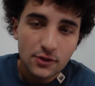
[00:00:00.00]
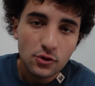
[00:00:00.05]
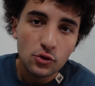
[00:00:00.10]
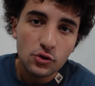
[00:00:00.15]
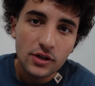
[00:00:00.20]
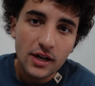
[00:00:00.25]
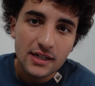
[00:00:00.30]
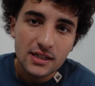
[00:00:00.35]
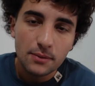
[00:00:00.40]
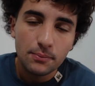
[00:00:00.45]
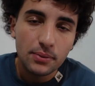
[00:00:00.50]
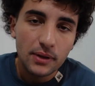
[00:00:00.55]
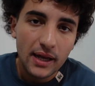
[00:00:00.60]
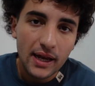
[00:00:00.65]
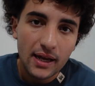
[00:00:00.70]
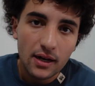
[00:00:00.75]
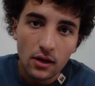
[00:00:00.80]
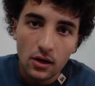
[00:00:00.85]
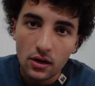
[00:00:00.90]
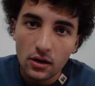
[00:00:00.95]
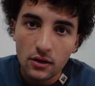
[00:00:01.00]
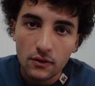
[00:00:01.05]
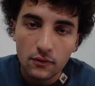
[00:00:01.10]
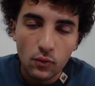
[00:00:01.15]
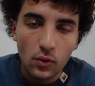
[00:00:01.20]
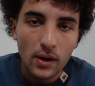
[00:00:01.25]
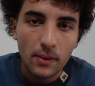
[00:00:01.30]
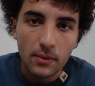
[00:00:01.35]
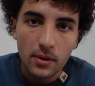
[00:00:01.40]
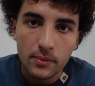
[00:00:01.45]
told you guys the plan of
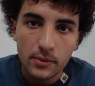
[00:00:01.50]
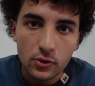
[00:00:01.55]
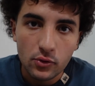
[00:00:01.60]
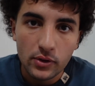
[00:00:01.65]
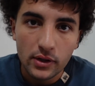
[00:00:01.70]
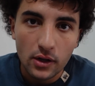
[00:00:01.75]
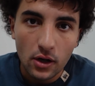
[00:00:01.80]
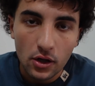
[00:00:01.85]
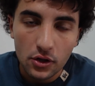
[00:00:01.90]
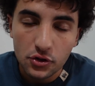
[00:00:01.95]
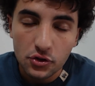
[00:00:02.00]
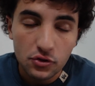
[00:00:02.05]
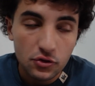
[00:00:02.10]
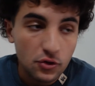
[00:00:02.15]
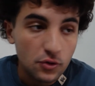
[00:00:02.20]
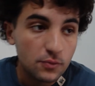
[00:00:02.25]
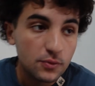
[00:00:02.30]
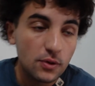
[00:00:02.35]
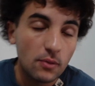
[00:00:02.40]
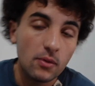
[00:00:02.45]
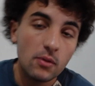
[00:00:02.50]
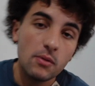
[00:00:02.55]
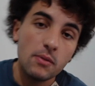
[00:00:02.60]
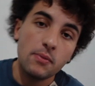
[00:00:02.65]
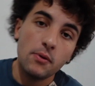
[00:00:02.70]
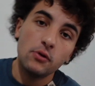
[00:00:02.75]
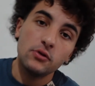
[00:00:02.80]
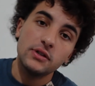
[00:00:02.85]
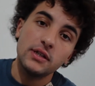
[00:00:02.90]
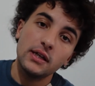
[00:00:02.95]
what I'm going to be doing on YouTube. So I'm going to be
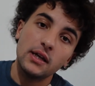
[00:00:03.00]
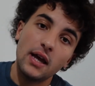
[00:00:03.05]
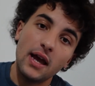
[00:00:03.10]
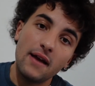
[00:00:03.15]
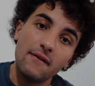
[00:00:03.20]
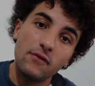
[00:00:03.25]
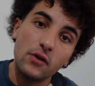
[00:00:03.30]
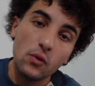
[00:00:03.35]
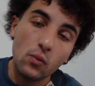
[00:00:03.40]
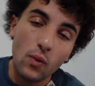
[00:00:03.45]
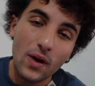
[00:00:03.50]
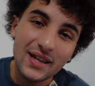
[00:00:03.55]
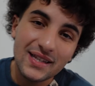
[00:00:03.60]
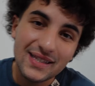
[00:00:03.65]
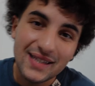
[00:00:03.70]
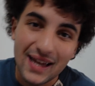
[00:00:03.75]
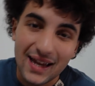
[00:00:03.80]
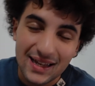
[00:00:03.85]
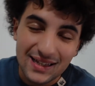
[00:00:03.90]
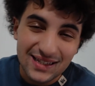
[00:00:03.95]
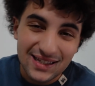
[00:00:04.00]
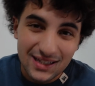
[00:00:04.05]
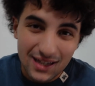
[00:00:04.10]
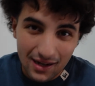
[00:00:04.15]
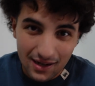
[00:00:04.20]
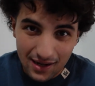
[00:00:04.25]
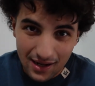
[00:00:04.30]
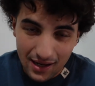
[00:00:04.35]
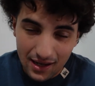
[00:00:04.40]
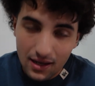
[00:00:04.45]
posting every Wednesday and
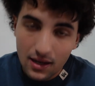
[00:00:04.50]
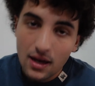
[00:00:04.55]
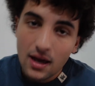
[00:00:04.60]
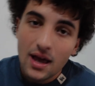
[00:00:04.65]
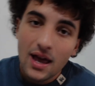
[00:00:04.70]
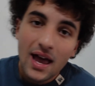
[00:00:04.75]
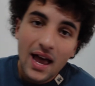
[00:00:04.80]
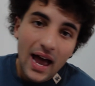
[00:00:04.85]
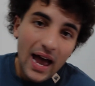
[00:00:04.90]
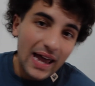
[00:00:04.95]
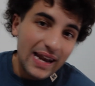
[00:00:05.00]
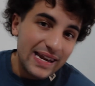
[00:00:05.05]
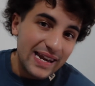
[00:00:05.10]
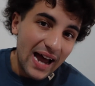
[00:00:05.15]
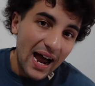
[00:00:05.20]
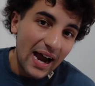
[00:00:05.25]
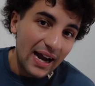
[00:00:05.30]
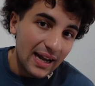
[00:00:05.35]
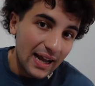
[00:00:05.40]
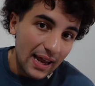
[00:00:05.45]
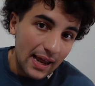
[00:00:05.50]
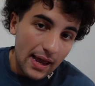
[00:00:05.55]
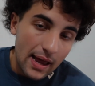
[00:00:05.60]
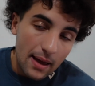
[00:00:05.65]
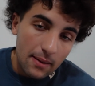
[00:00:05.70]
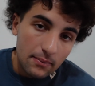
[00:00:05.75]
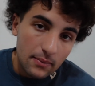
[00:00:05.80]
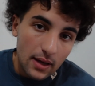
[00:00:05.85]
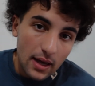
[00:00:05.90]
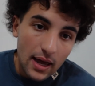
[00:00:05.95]
Sunday at 9
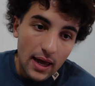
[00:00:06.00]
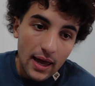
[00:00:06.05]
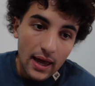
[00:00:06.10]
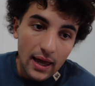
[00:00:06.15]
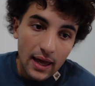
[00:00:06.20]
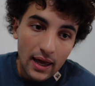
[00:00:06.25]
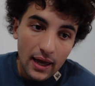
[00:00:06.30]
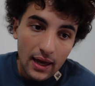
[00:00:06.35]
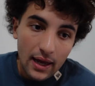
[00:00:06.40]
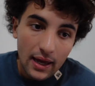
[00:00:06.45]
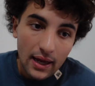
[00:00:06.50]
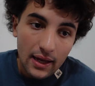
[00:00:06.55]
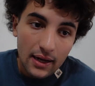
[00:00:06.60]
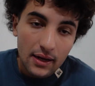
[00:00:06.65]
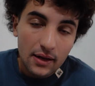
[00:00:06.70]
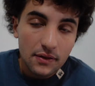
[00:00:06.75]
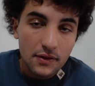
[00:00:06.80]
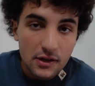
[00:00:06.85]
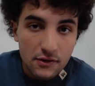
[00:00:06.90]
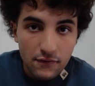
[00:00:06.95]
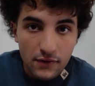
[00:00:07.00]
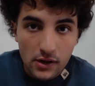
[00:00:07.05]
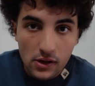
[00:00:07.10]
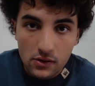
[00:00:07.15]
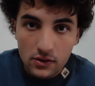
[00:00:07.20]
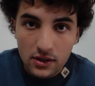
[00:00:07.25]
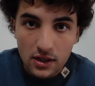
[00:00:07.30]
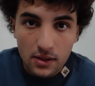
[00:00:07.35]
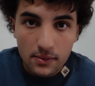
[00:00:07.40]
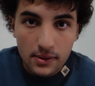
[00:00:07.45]
a.m. And this video
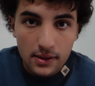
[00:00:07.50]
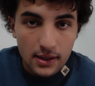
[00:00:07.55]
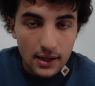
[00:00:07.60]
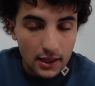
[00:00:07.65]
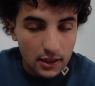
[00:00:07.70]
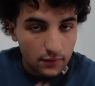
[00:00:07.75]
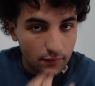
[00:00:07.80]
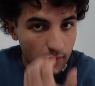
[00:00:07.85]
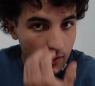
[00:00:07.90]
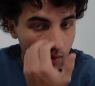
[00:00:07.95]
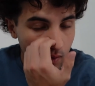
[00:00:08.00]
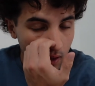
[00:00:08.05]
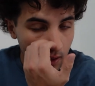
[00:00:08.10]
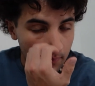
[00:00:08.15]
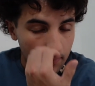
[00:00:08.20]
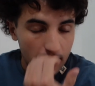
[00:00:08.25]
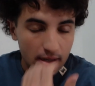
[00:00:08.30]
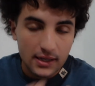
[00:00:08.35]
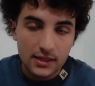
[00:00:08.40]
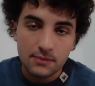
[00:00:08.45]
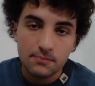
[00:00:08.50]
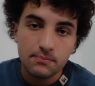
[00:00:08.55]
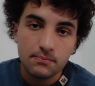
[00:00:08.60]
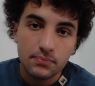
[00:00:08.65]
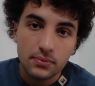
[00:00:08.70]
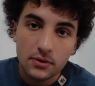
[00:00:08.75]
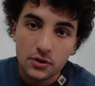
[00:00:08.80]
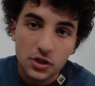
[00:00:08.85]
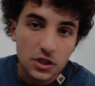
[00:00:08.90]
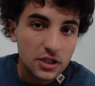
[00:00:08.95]
is going to be the next video up. It is
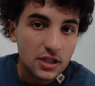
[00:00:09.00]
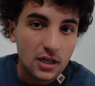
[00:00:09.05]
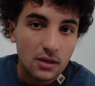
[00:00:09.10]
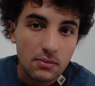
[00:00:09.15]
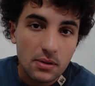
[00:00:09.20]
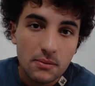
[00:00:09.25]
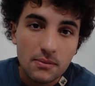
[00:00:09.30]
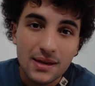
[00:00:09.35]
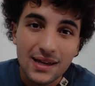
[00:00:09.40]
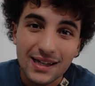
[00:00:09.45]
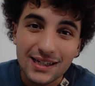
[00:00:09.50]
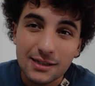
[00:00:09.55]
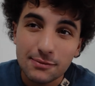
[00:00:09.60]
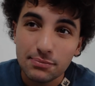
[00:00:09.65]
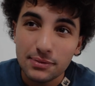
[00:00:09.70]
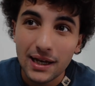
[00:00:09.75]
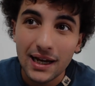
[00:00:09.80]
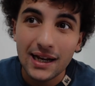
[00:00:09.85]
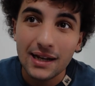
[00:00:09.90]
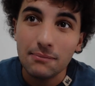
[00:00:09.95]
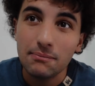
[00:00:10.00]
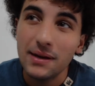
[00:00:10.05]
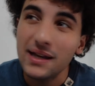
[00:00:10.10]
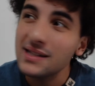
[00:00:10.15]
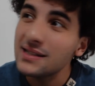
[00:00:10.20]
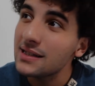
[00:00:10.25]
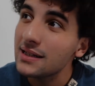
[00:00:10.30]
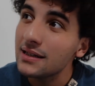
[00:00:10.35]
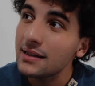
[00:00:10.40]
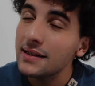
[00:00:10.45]
just going to be me explaining
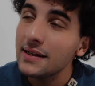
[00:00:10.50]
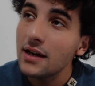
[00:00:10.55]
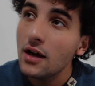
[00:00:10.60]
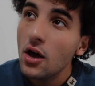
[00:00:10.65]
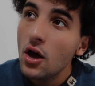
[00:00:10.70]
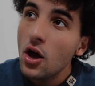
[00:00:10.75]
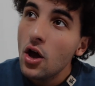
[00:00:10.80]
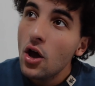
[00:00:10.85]
basically